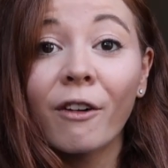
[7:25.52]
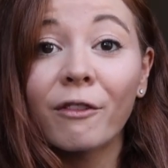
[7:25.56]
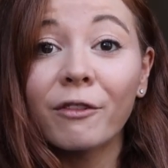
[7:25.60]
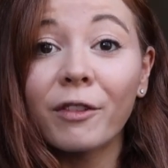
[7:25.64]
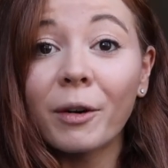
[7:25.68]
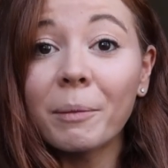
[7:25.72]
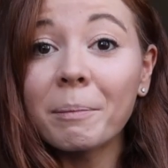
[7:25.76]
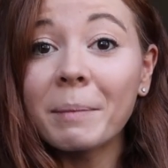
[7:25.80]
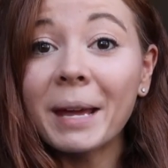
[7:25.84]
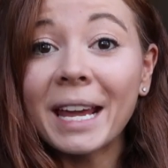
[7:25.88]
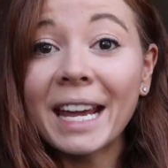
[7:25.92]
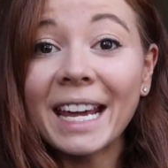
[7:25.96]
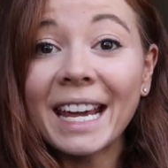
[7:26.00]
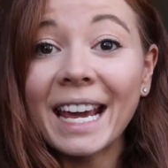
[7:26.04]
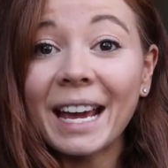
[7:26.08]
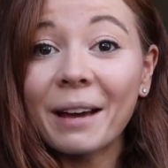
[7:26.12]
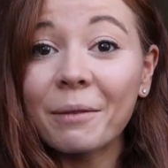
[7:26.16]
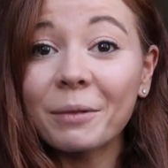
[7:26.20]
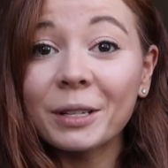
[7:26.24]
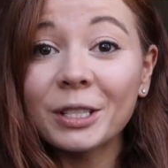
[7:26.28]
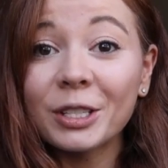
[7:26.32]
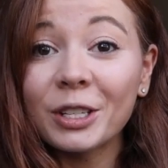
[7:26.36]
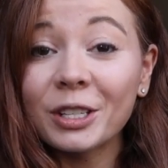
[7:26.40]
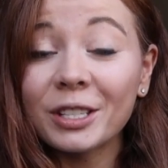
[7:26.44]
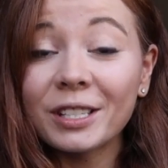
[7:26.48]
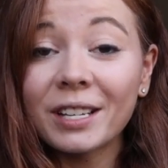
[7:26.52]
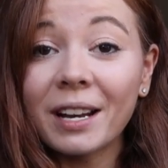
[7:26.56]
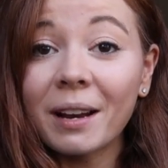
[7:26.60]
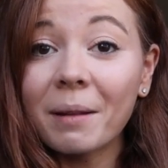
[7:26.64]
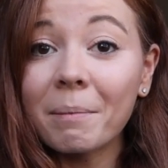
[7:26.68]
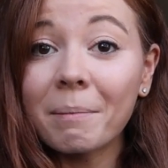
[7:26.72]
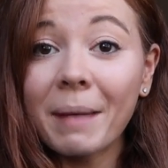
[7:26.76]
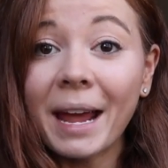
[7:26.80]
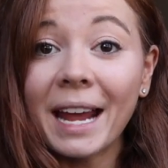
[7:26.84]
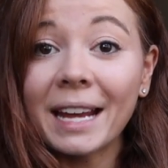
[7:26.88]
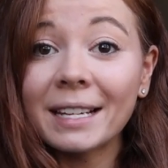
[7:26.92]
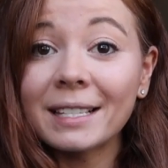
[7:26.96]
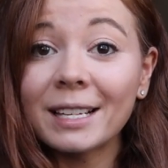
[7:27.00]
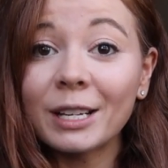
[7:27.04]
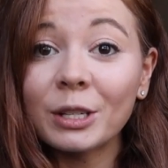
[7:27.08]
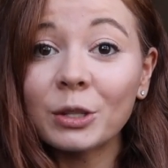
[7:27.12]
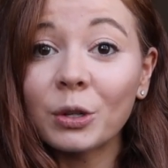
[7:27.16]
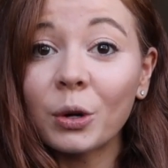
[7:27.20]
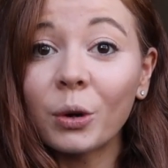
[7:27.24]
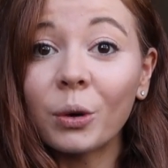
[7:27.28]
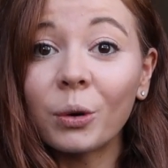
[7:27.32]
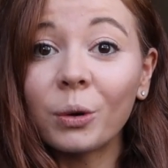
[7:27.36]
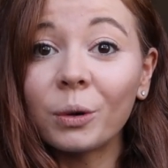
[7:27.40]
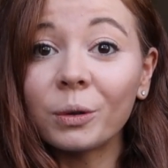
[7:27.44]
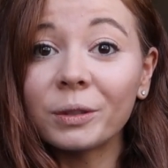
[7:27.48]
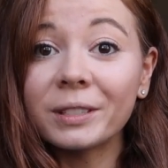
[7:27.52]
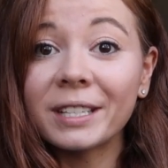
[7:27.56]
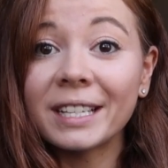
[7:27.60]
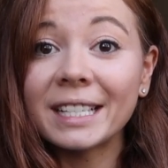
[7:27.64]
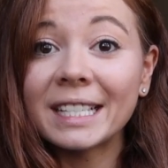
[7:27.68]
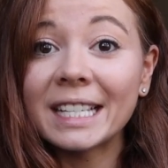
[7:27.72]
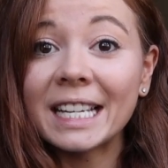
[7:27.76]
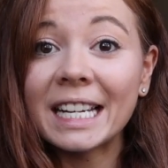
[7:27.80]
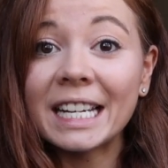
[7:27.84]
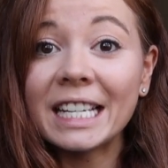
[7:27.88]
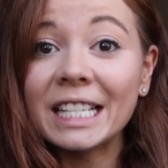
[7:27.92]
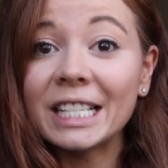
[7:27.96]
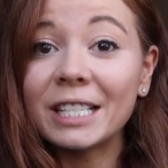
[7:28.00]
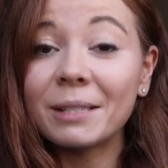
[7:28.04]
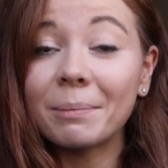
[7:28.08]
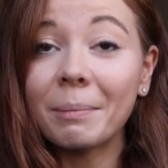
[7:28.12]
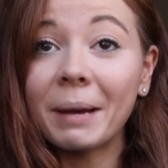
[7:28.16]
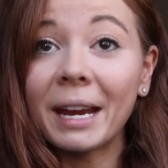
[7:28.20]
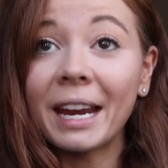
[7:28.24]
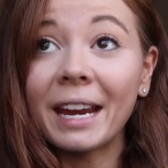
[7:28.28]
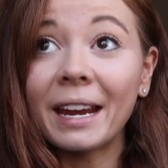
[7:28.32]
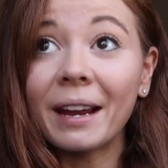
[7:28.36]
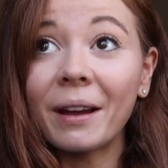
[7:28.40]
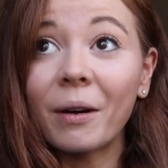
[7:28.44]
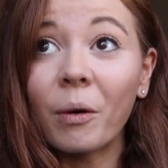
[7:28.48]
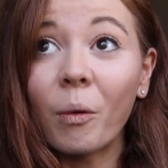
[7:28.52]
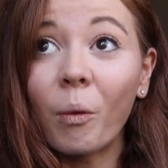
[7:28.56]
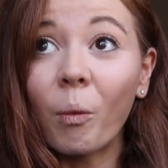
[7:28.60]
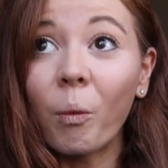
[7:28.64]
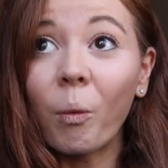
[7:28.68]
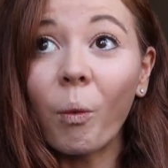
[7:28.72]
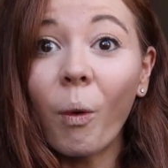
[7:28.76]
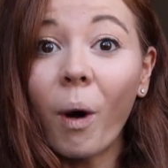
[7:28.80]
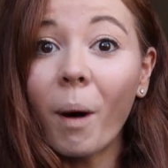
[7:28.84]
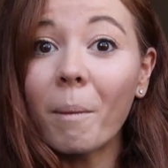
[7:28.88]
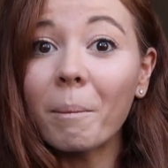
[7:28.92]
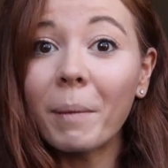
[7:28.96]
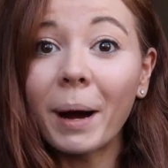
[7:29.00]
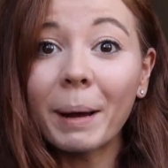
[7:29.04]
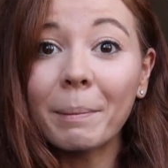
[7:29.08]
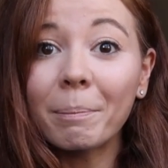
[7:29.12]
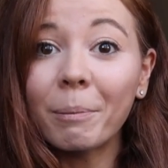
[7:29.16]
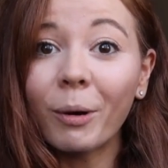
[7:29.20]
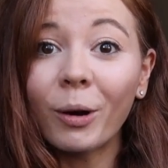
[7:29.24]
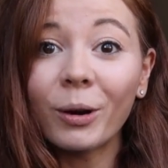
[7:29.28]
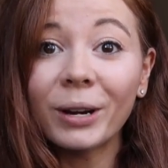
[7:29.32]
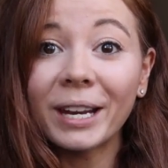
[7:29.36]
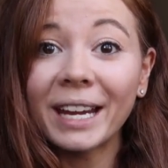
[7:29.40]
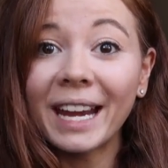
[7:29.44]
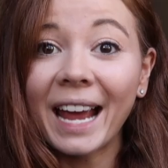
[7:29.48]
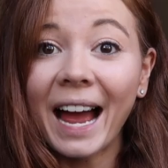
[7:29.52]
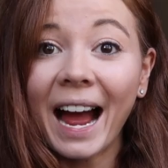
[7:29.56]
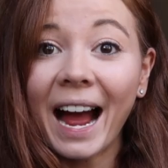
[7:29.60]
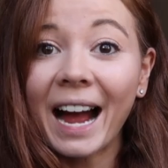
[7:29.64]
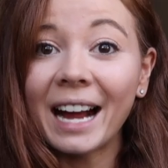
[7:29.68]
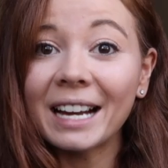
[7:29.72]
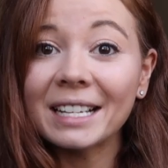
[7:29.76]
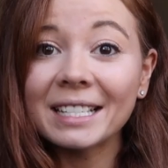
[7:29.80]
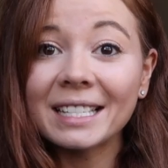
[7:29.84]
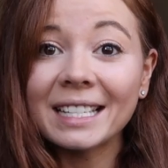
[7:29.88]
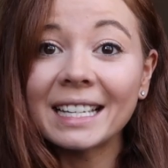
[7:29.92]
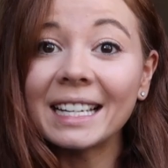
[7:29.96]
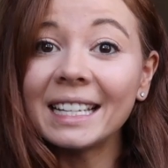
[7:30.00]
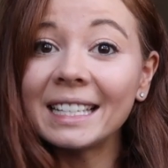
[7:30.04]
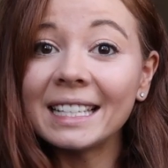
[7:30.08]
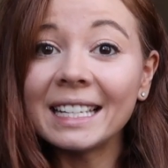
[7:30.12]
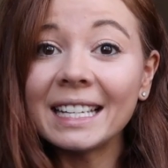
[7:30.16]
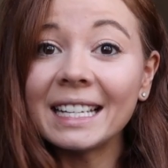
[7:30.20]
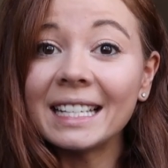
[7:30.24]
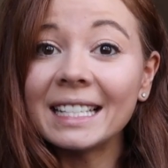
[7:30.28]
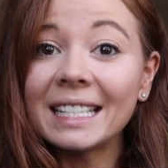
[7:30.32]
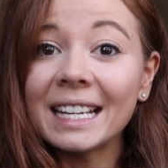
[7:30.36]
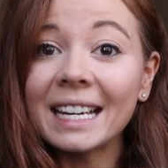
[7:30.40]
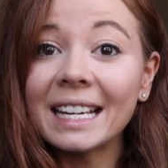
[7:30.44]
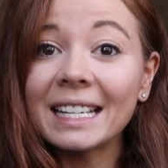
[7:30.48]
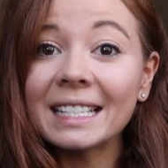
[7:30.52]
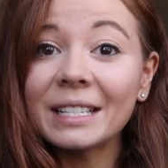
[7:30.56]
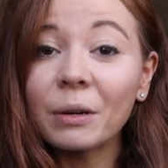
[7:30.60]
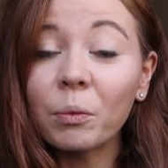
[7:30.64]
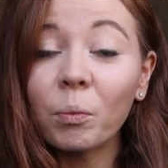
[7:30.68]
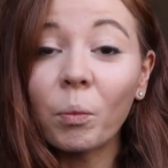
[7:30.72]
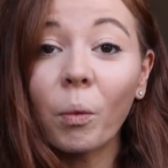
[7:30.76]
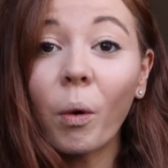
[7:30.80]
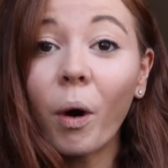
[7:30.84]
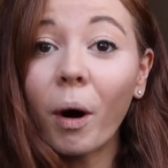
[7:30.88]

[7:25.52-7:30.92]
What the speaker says: For me, it was just an amazing tool to teach me what my body actually needed,